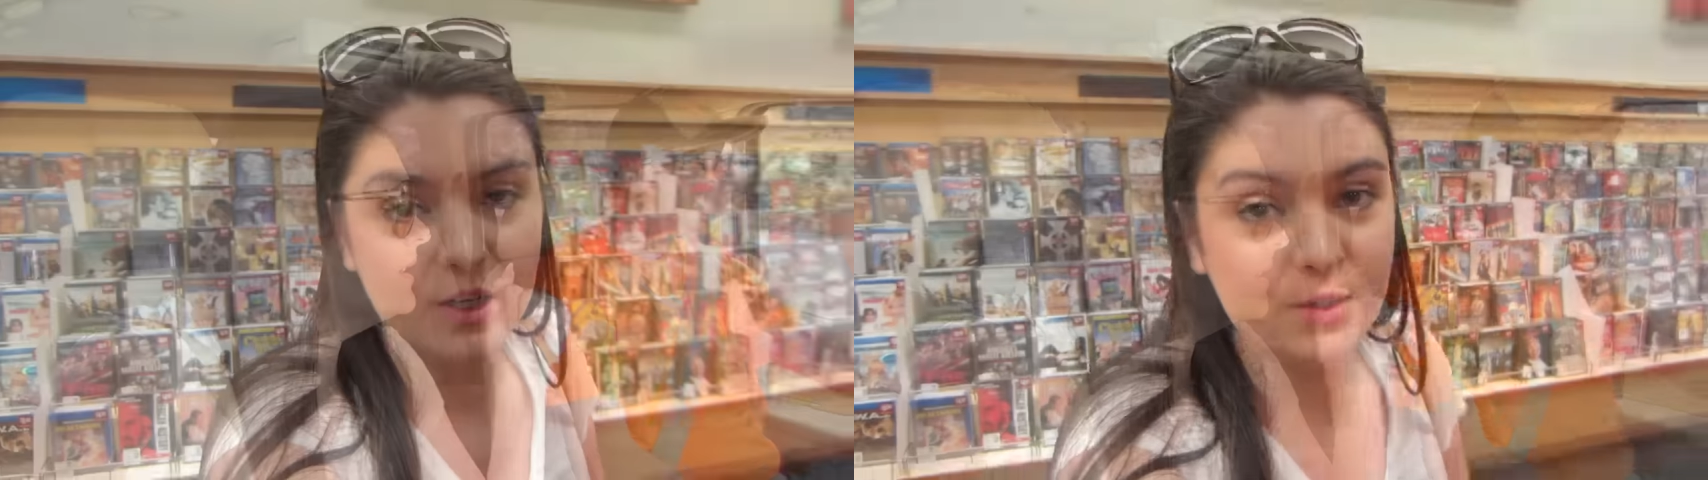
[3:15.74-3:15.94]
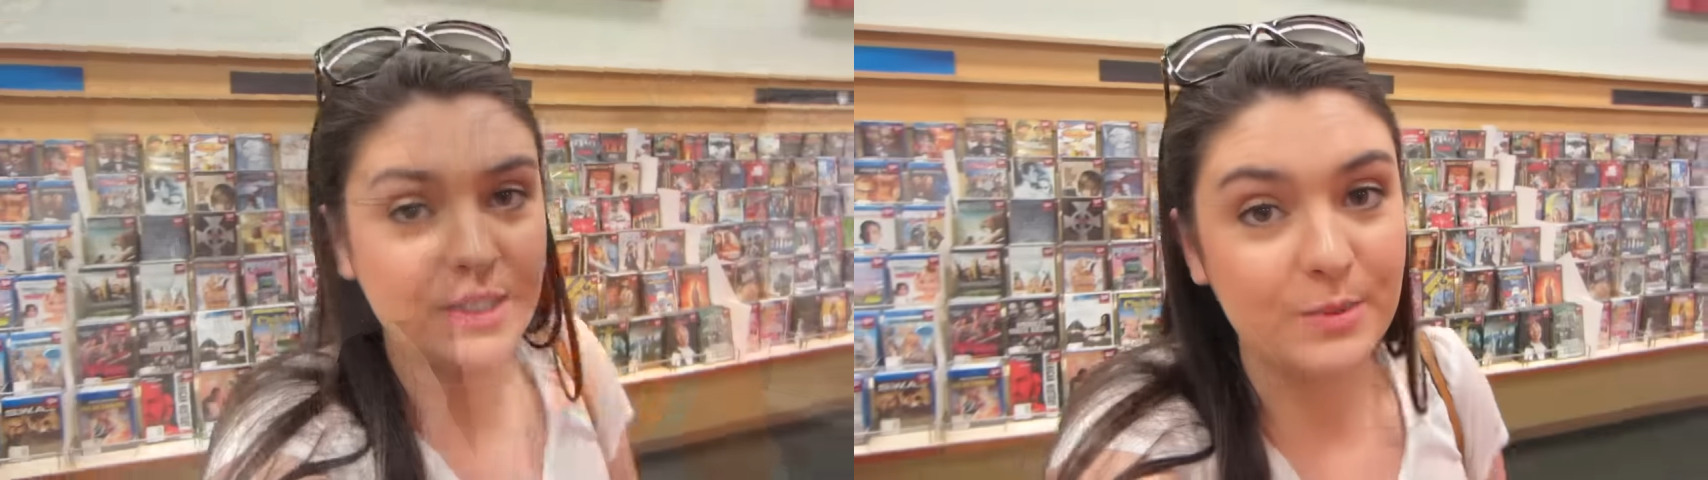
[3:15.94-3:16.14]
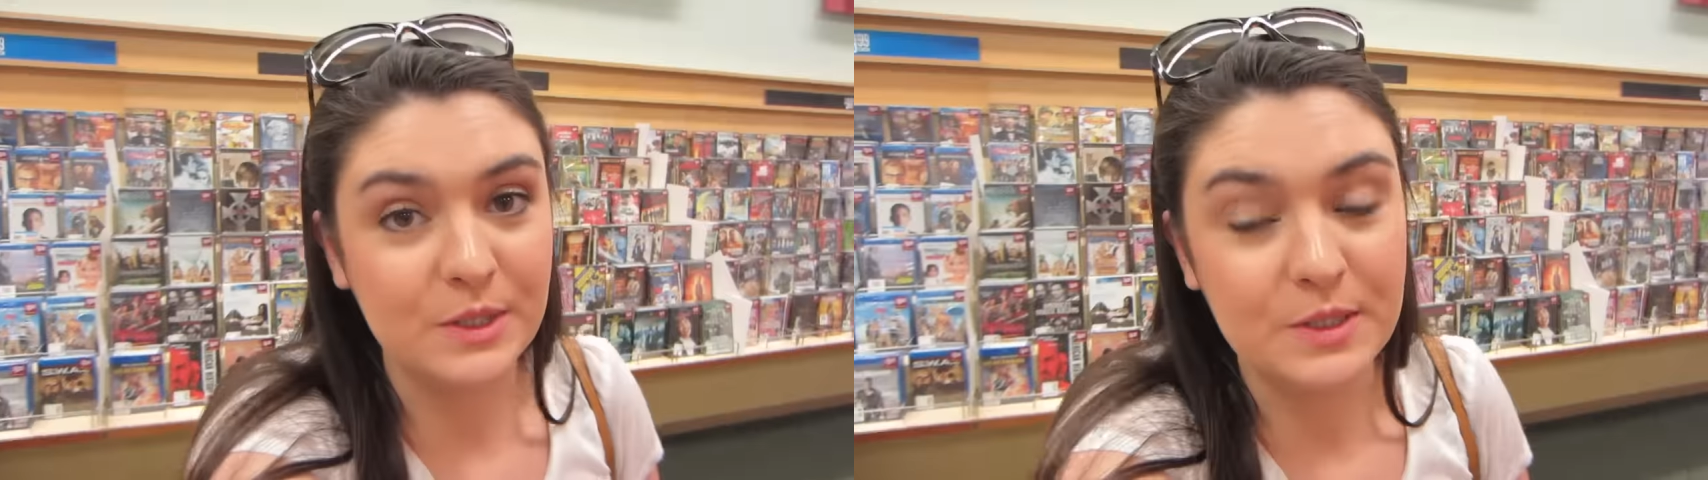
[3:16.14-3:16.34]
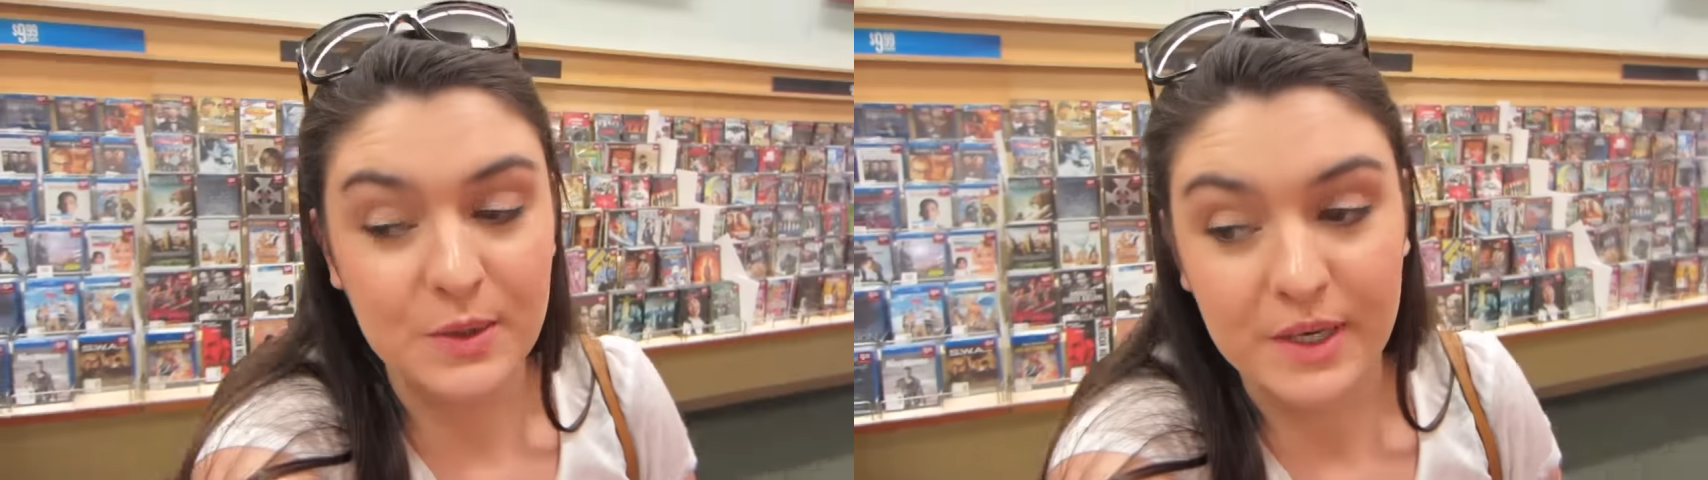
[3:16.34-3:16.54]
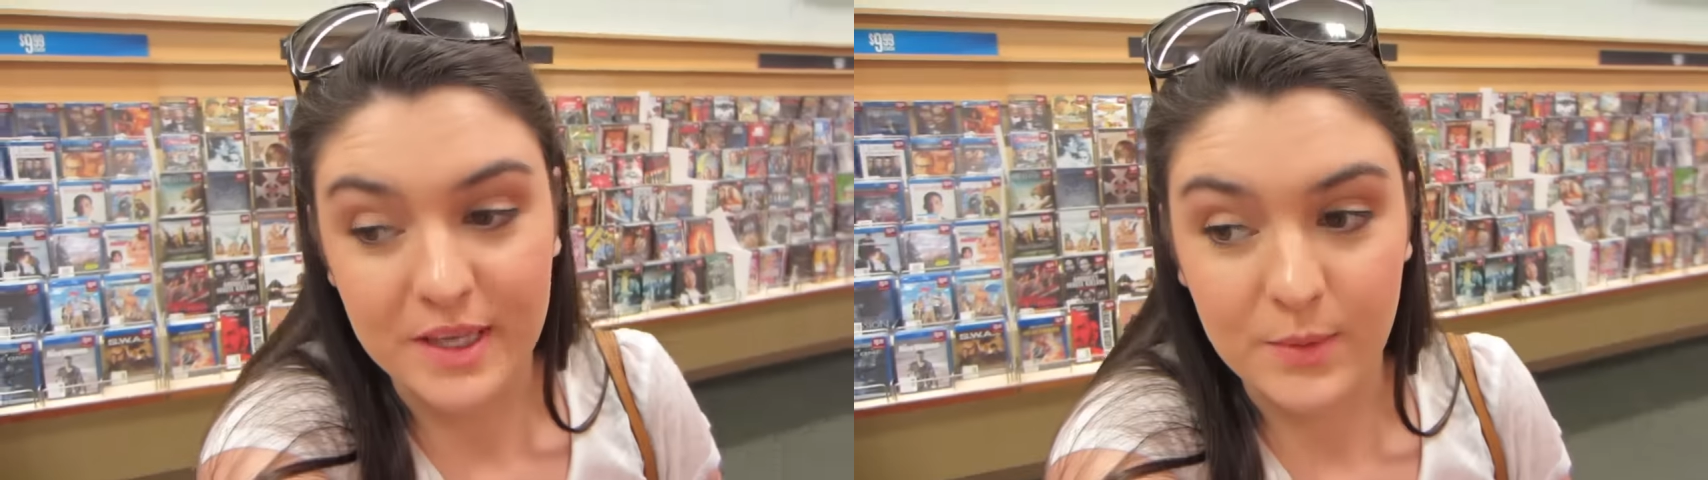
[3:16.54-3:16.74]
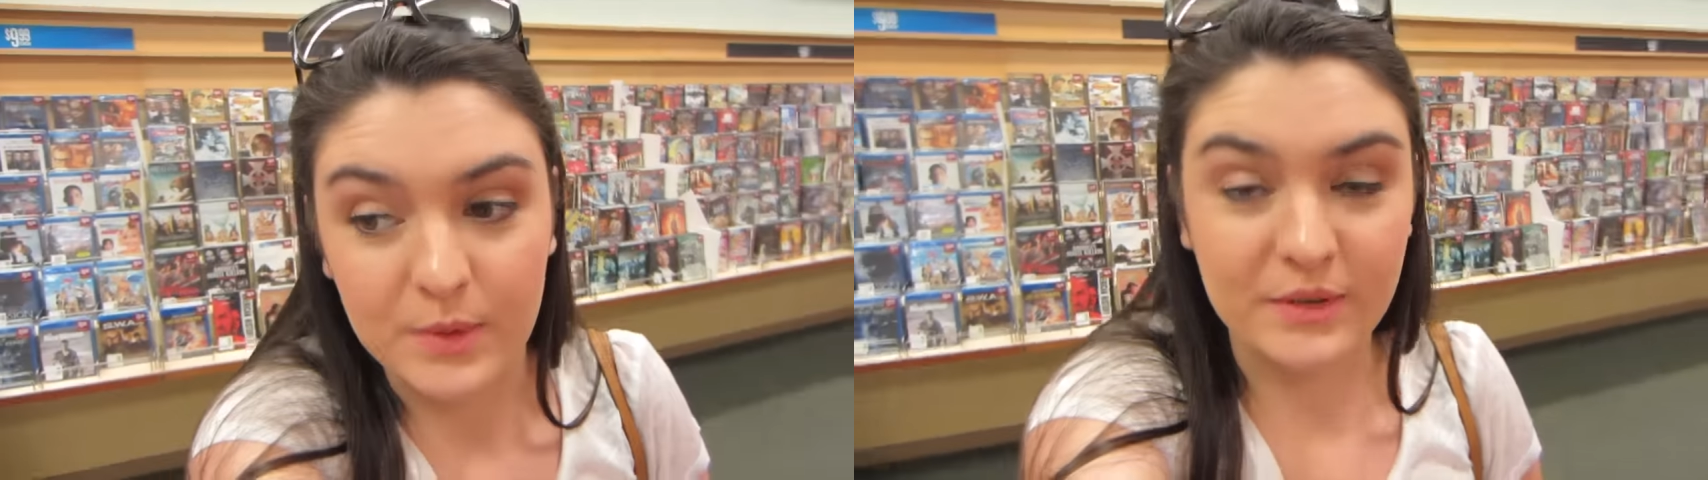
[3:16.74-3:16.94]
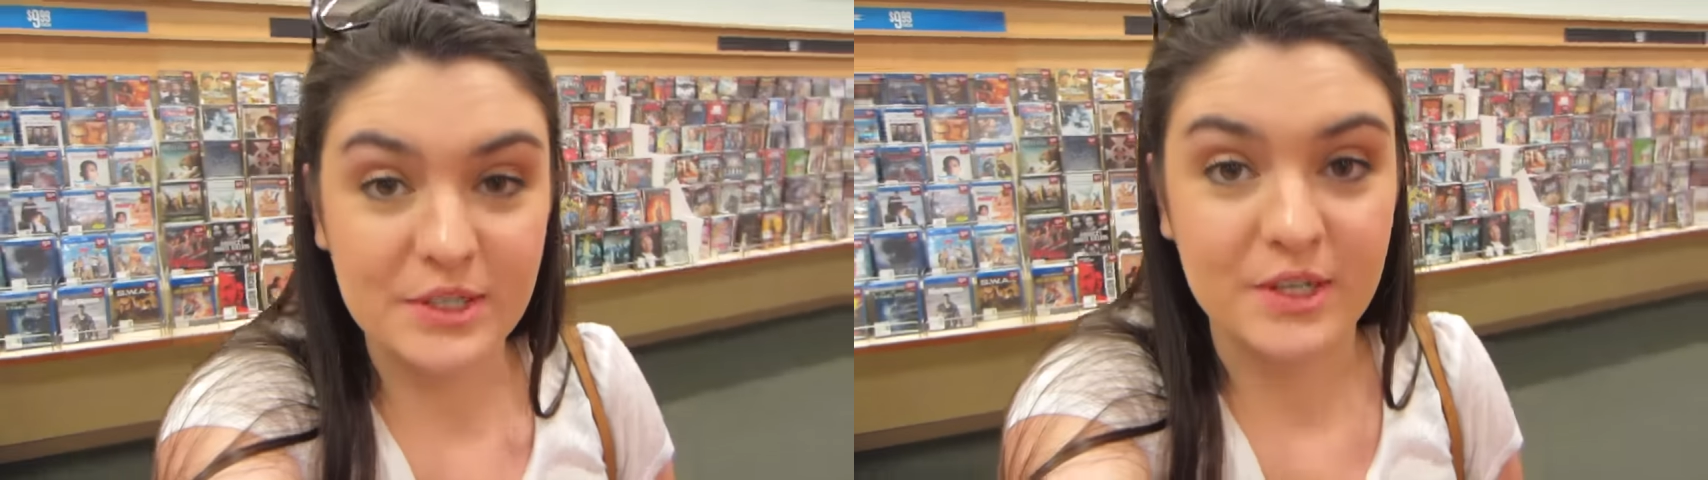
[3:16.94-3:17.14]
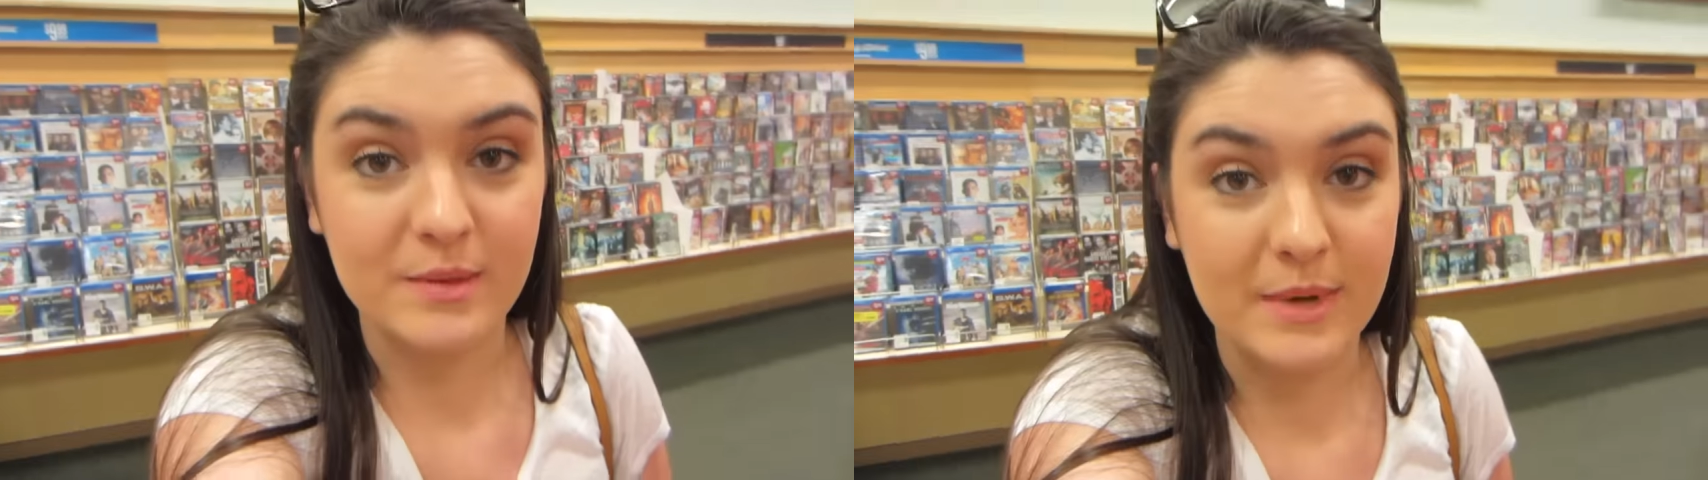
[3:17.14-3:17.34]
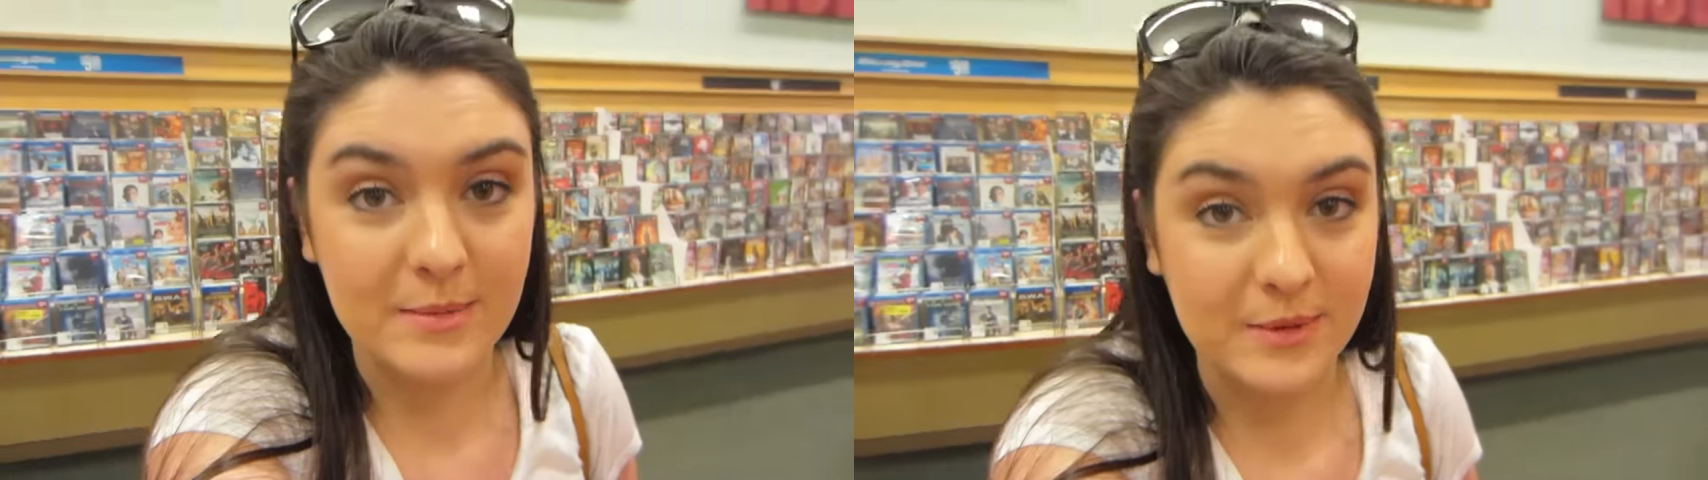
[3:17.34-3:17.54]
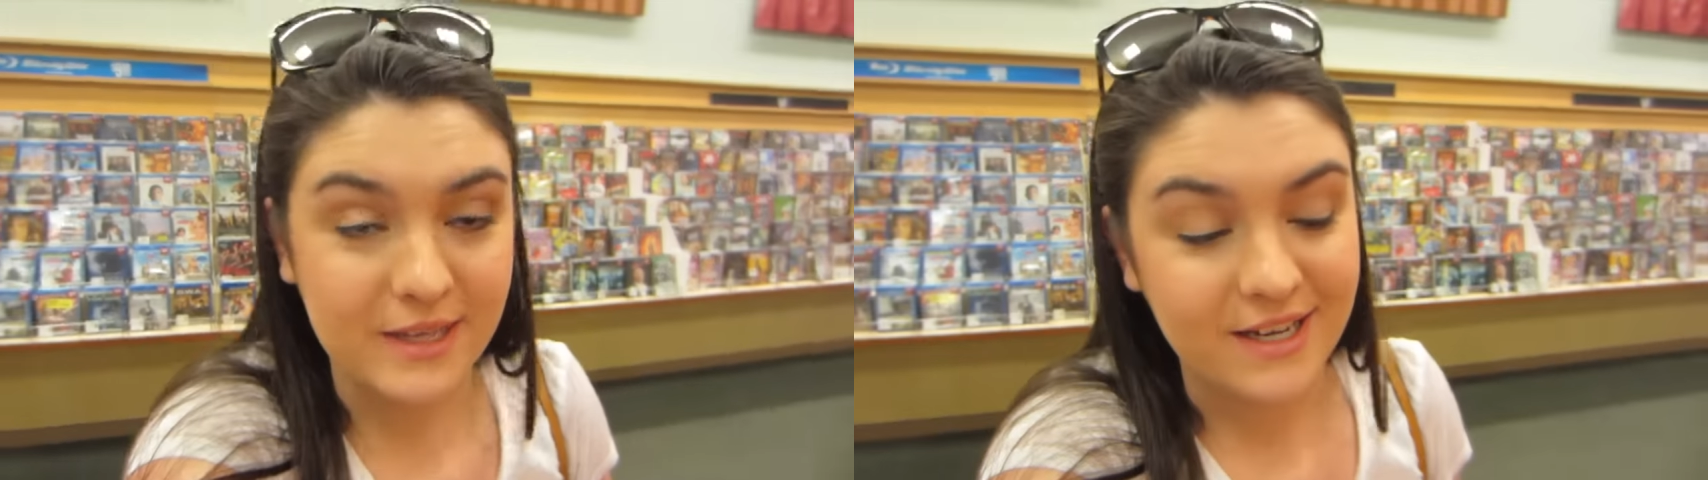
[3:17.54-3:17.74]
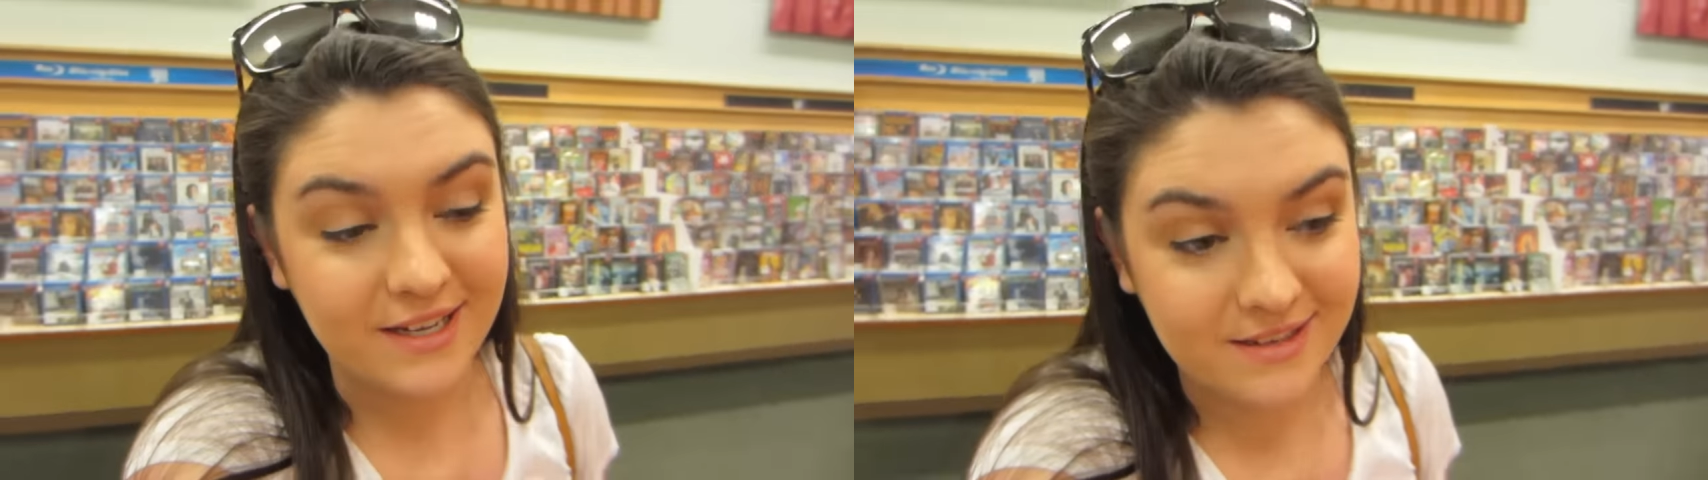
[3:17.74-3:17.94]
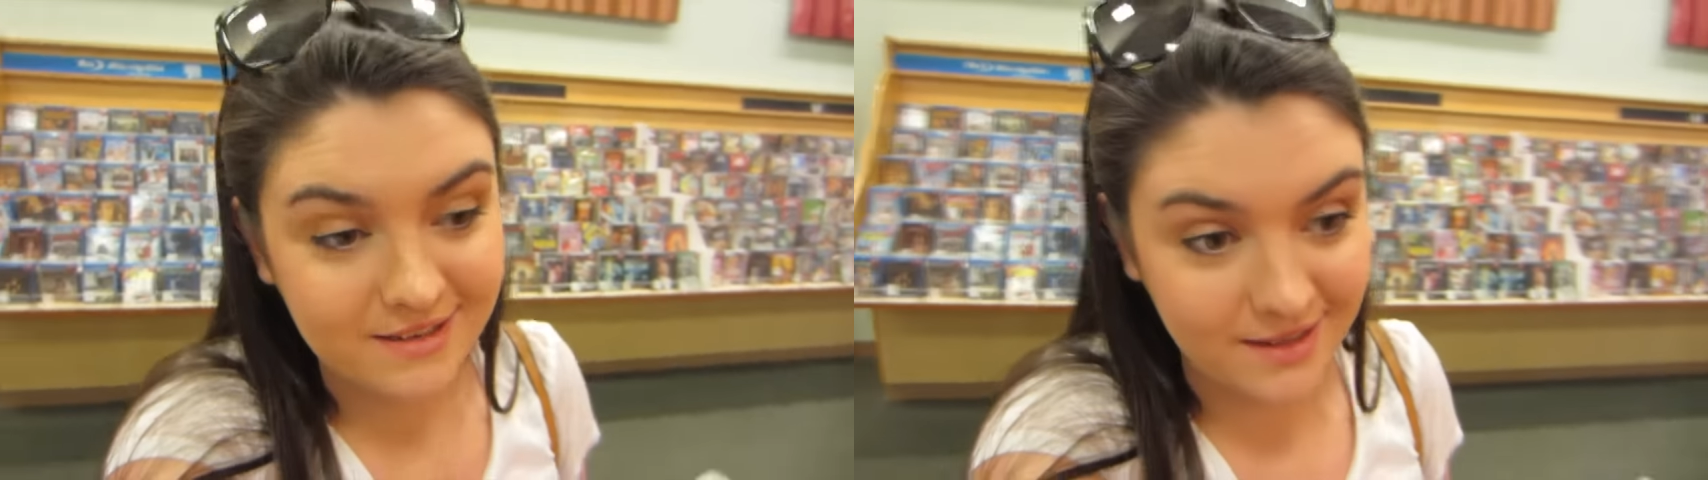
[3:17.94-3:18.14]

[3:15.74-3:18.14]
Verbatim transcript: So at the bookstore, and they wouldn't return the Bible like I